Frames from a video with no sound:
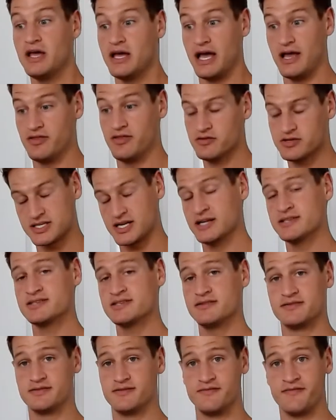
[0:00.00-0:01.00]
And there's tons
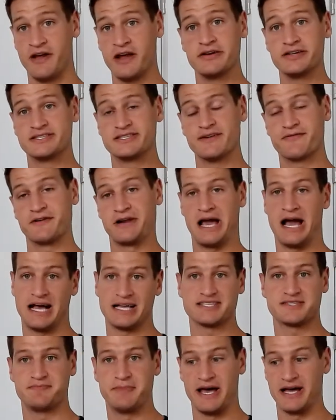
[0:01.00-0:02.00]
of various different
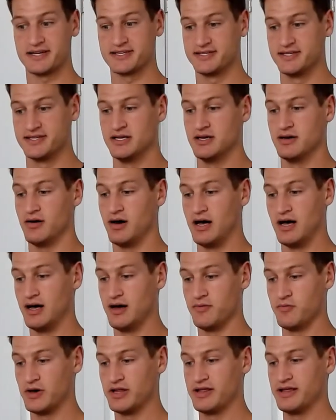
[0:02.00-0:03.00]
aspects,
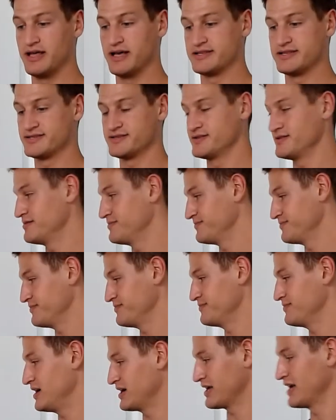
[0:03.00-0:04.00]
whether that's,
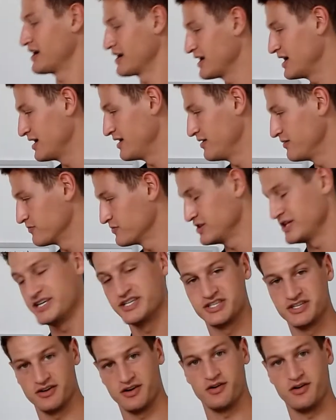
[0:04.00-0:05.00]
again, kind of
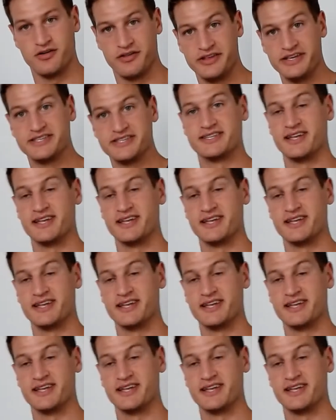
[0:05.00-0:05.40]
relation to all of these